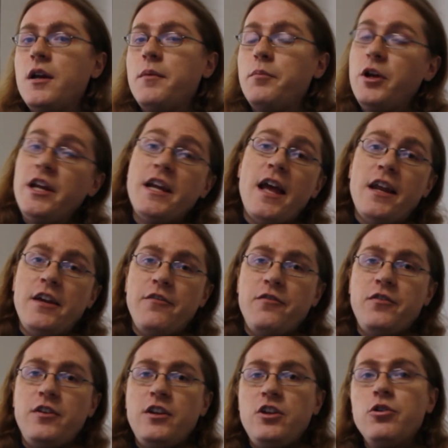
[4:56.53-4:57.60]
But again,
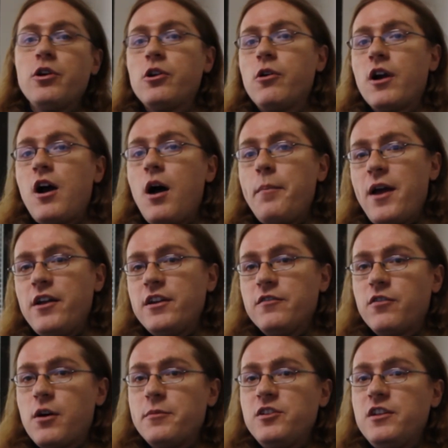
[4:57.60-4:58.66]
if you go to a compounding
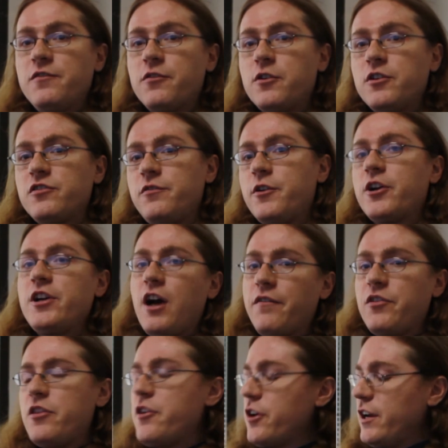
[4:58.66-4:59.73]
pharmacy first, very
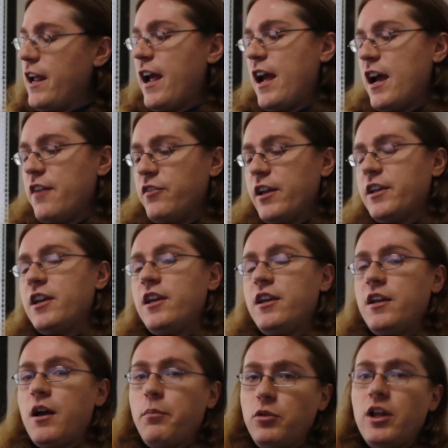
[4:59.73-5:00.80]
often they're going to have like
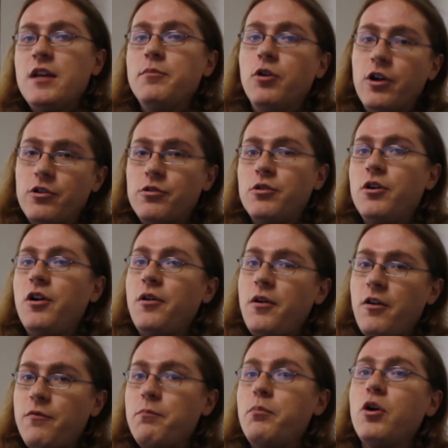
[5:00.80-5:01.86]
a playbook or
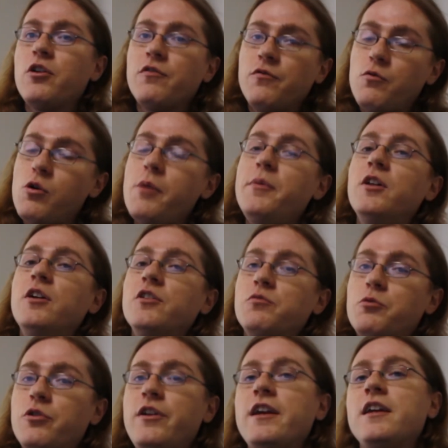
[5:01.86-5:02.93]
a book of formulas
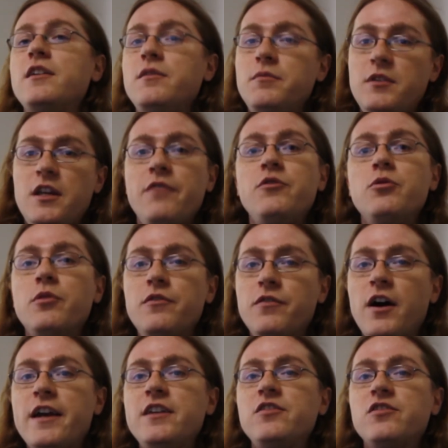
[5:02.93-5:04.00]
where they can give you
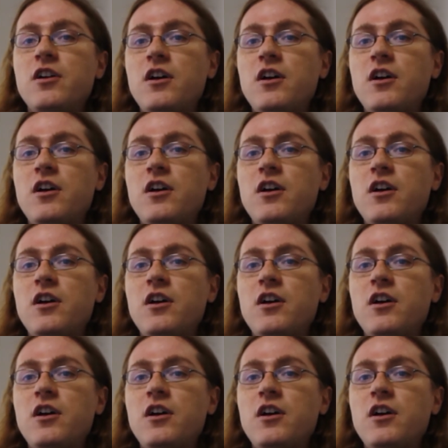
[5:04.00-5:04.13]
advice